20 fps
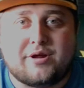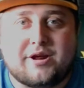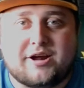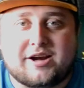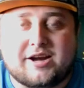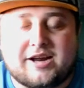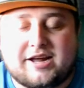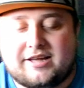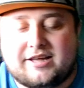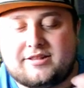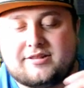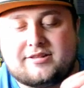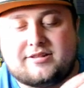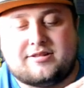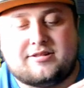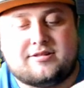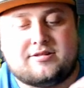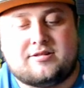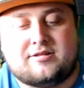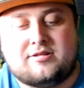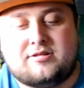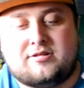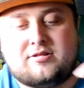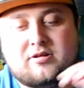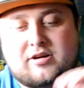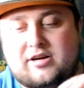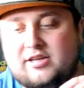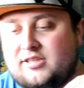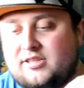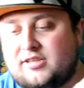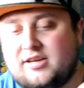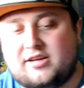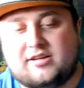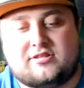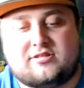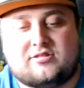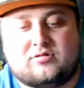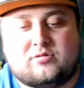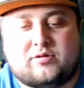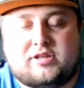are, guys. So let's get
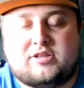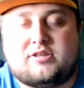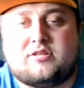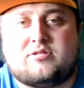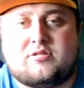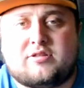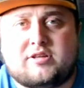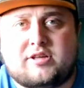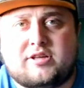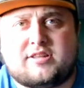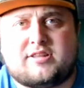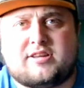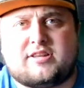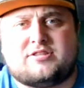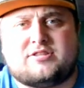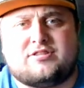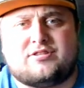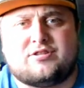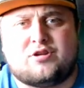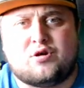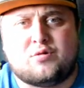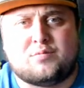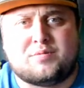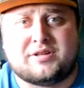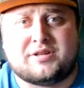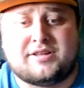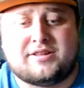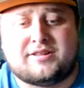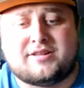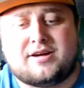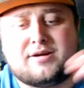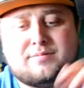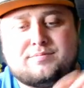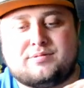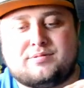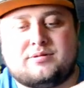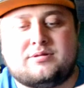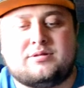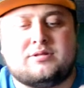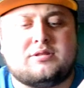straight into this. I just opened this up.
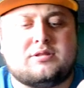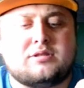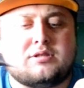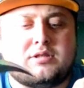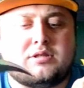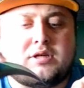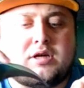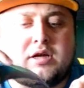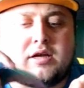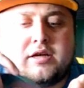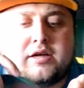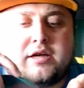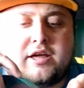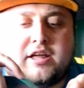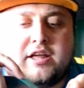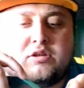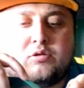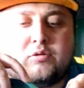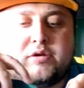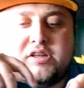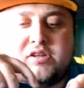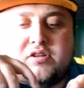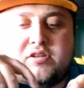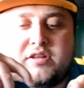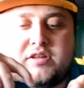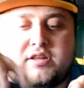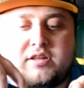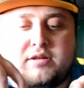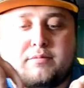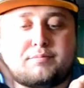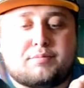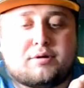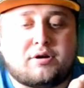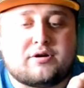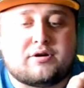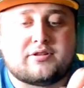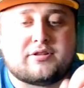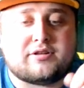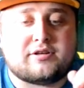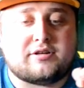Can't wait to see it in
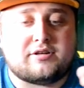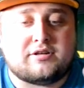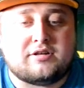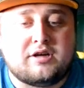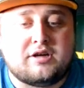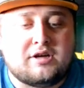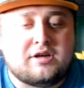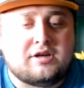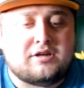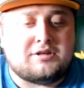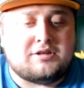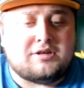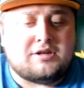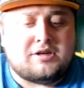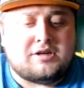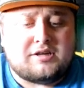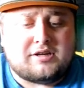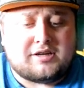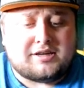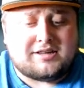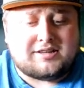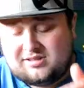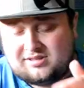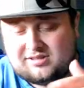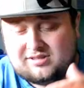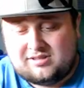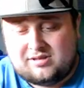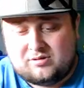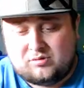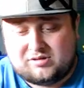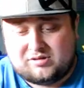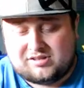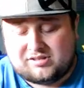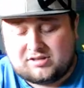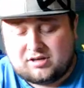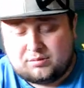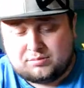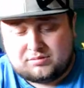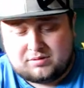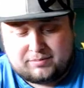person. I guess this was
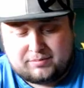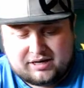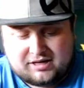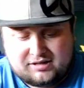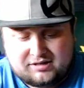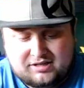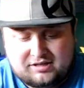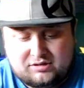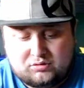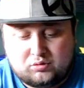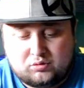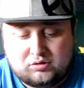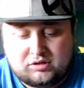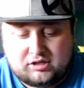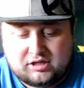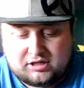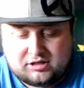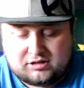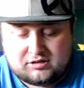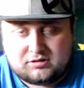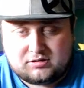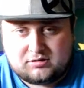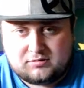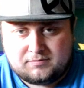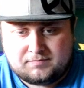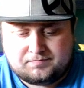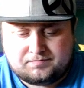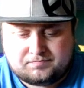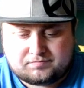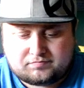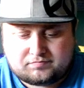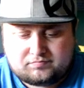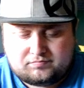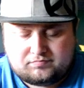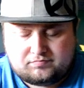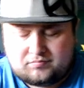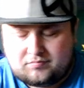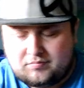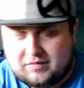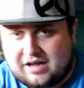sculpted by Lee Dun-young.
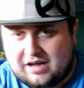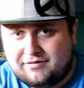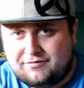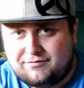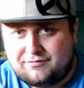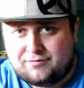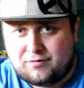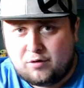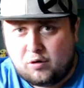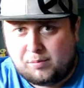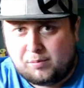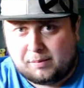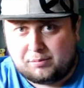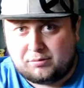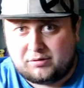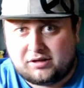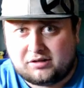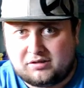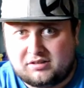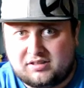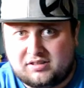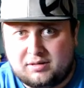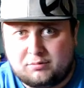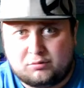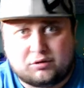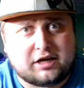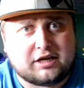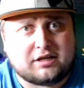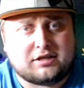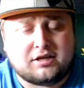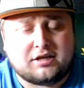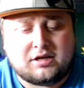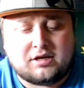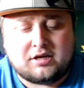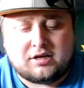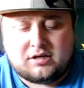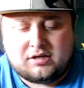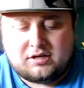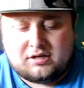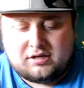I hope I pronounced his name right.
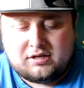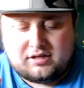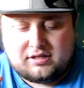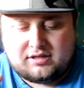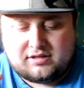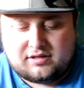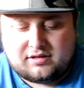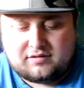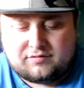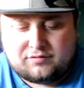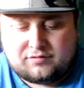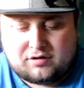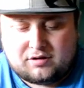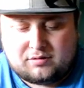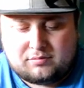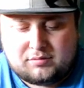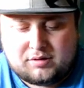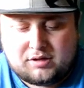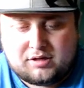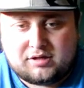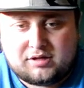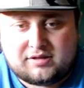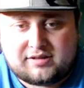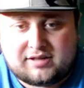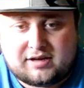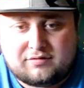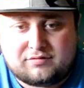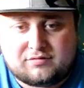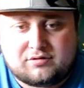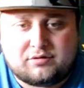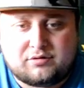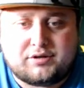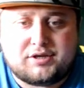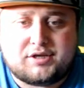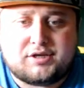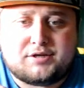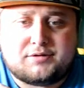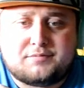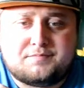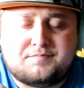He's uh, from uh, South
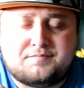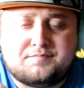Korea.